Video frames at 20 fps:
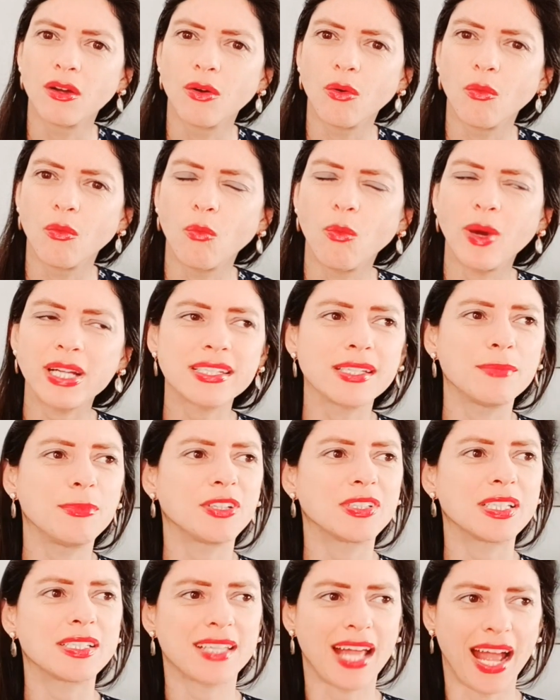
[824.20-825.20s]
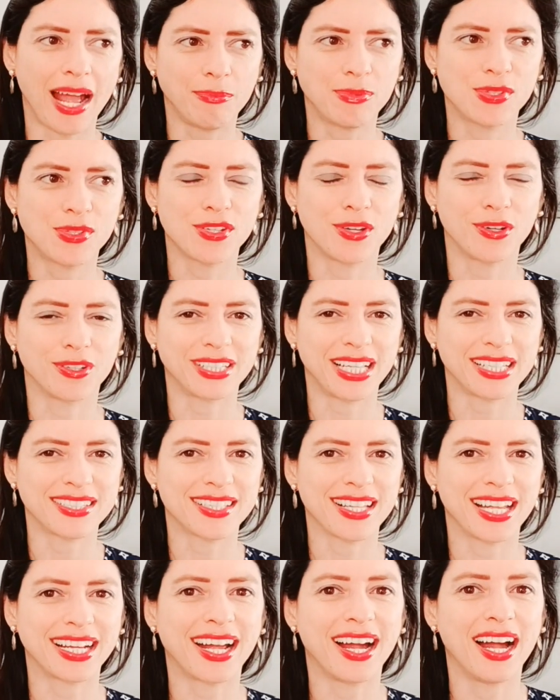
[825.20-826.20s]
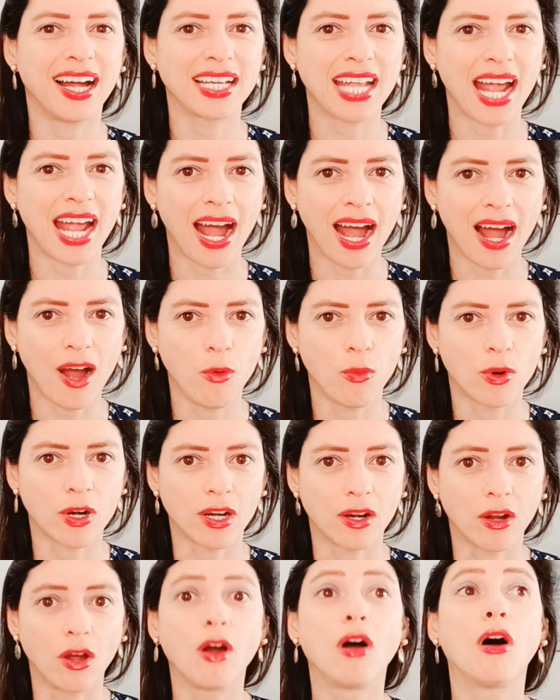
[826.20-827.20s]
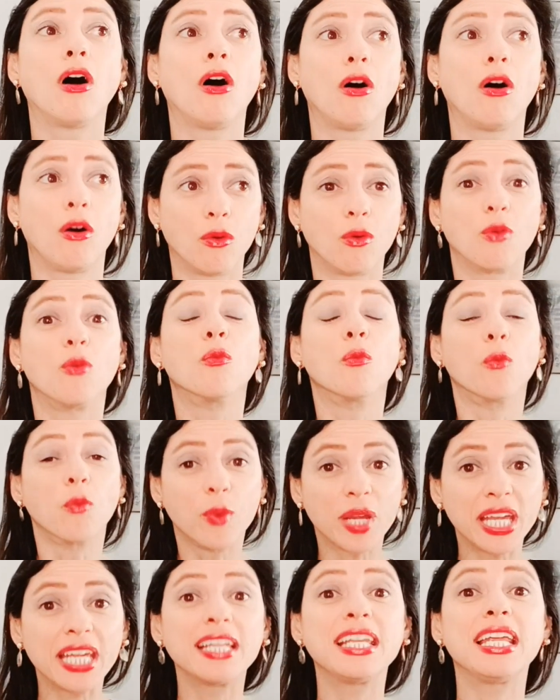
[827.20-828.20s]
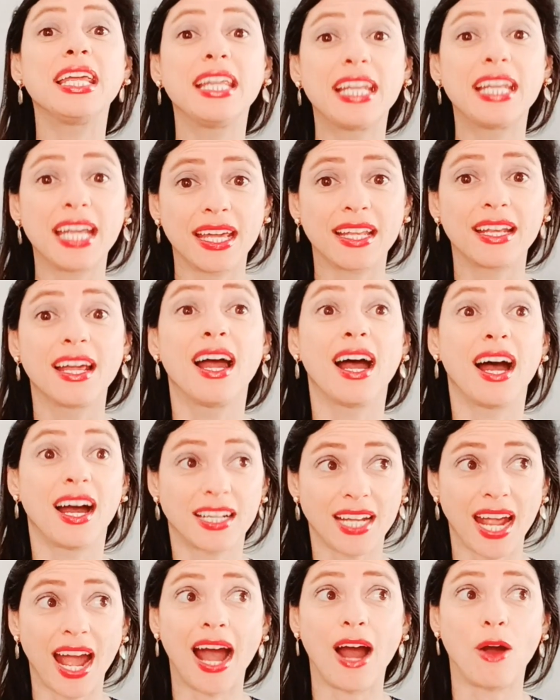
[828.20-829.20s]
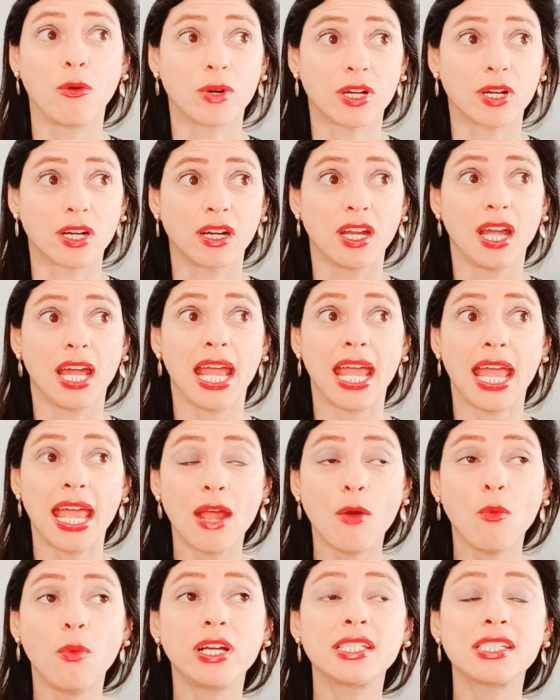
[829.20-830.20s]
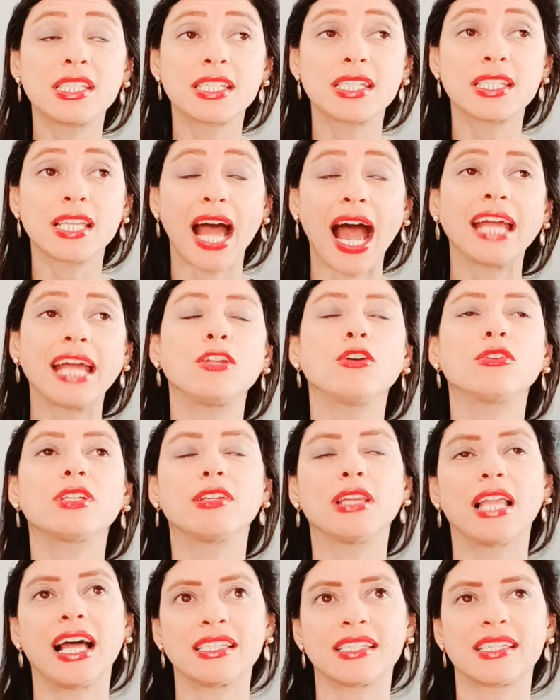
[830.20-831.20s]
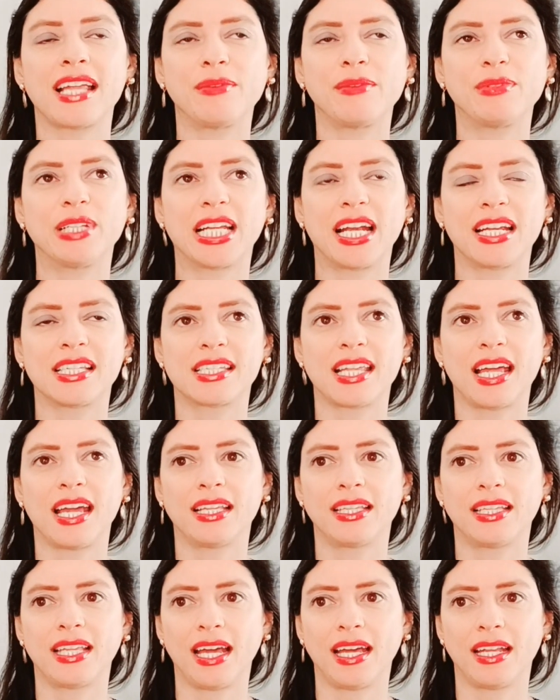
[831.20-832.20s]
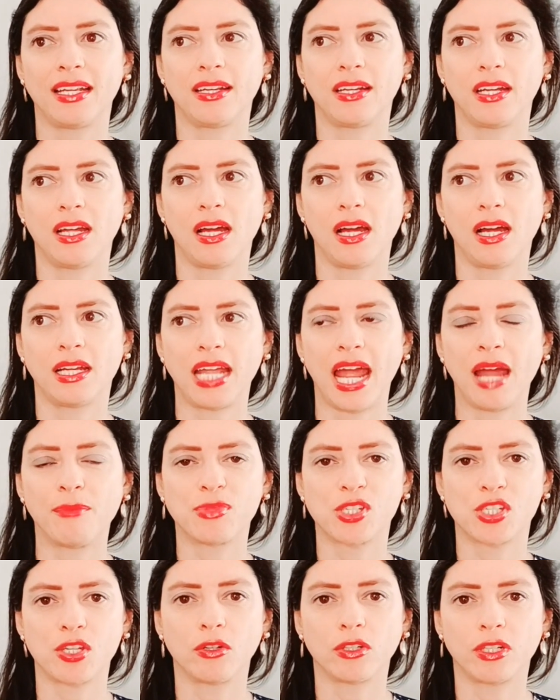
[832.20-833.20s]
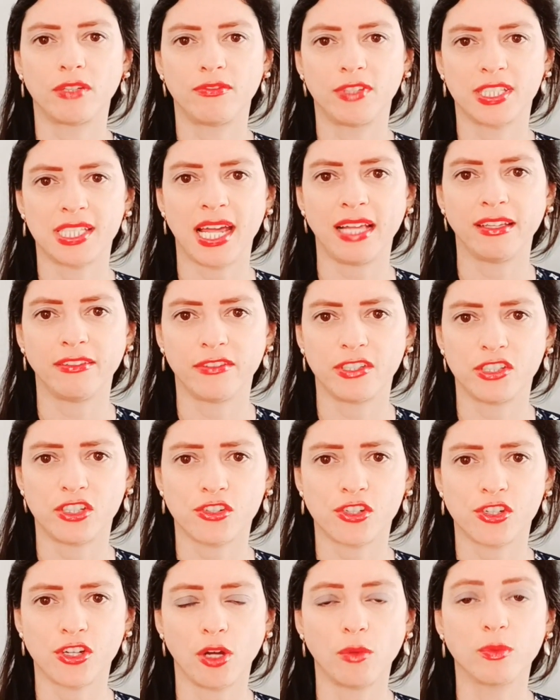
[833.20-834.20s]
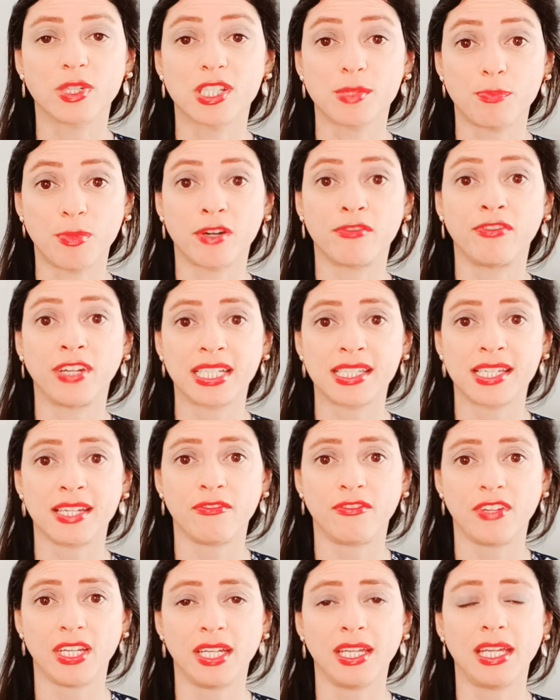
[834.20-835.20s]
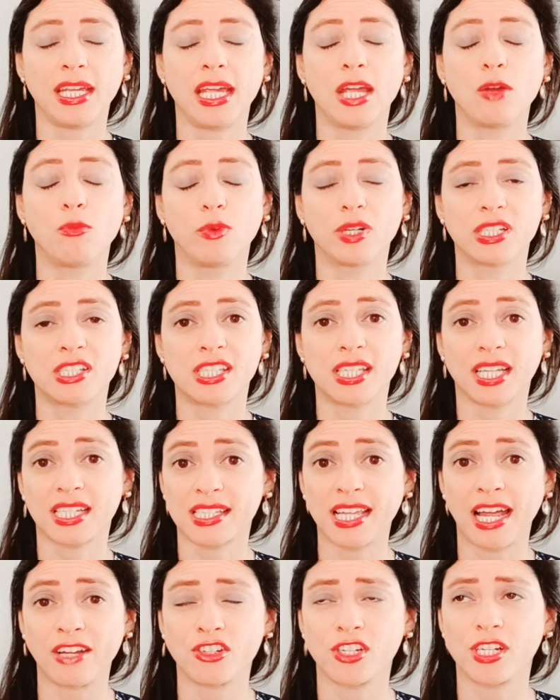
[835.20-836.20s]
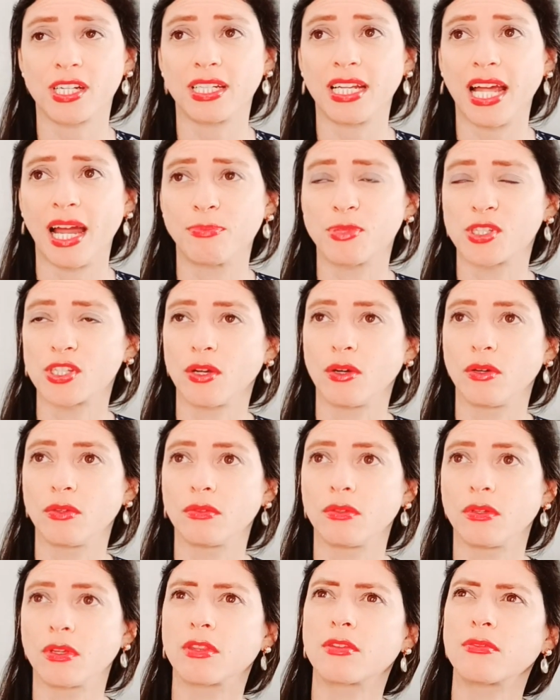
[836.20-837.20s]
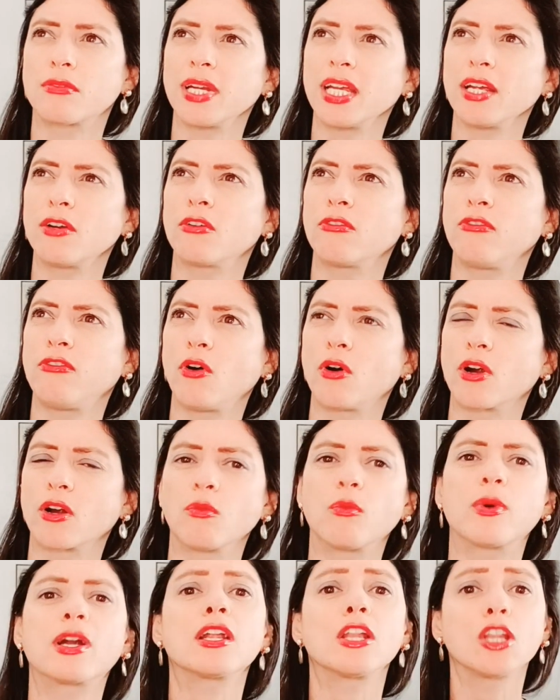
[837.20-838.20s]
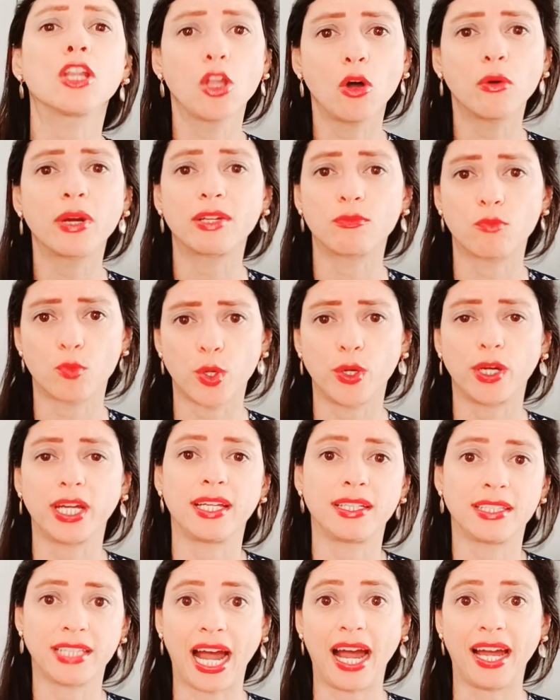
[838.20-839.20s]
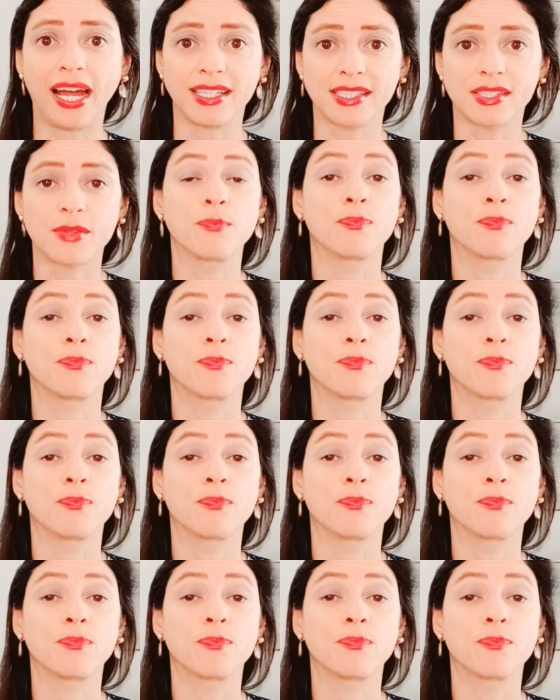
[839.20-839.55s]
What's about this episode that's like an hour? Oh, we needed an hour. I know the last time that I said that an episode of a television show was perfect TV, it was Succession episode 3 or 4, where Logan Roy dies.